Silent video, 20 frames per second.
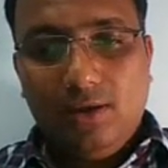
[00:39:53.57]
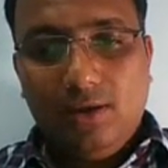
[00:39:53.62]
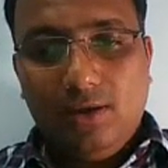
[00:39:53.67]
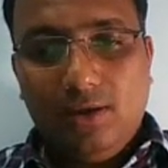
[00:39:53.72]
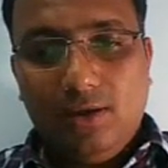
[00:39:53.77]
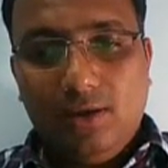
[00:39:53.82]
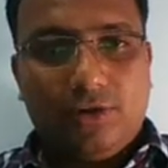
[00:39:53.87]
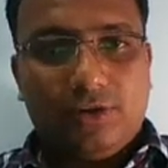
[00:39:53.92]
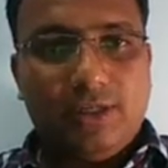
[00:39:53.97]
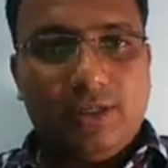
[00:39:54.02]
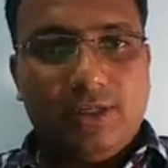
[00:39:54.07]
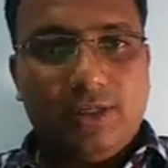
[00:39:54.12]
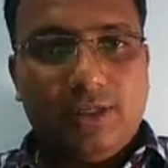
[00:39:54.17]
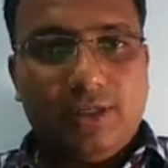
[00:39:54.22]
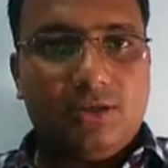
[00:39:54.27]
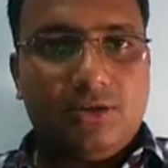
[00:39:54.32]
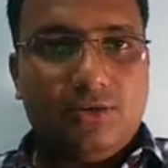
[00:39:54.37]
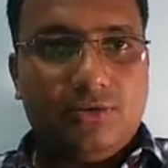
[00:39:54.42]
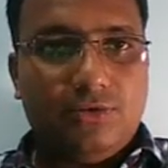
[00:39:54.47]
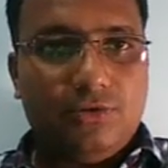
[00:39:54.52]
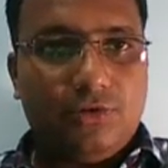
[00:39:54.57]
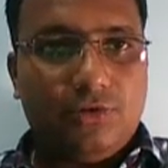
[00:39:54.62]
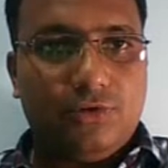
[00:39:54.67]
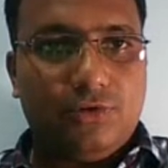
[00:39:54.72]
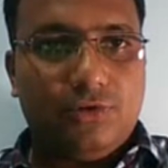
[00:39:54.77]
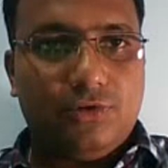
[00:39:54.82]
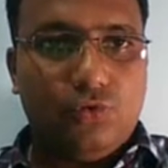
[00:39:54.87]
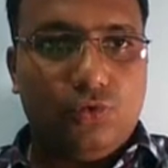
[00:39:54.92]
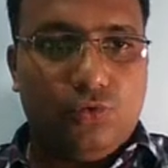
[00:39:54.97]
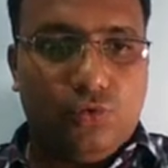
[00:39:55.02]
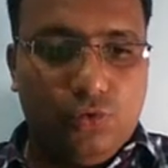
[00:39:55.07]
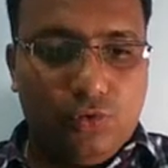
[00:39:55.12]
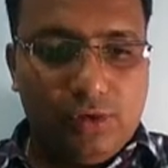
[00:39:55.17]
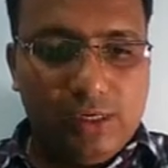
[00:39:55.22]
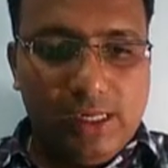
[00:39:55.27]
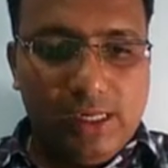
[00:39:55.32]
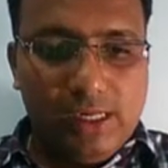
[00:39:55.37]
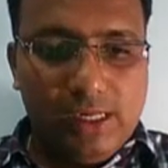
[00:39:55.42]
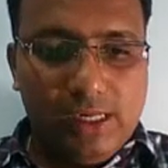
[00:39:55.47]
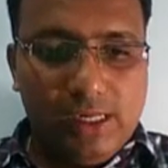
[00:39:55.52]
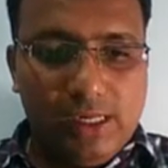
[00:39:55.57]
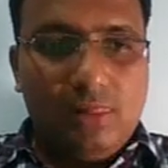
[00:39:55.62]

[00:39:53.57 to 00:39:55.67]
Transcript: Windows Journal. So for that, you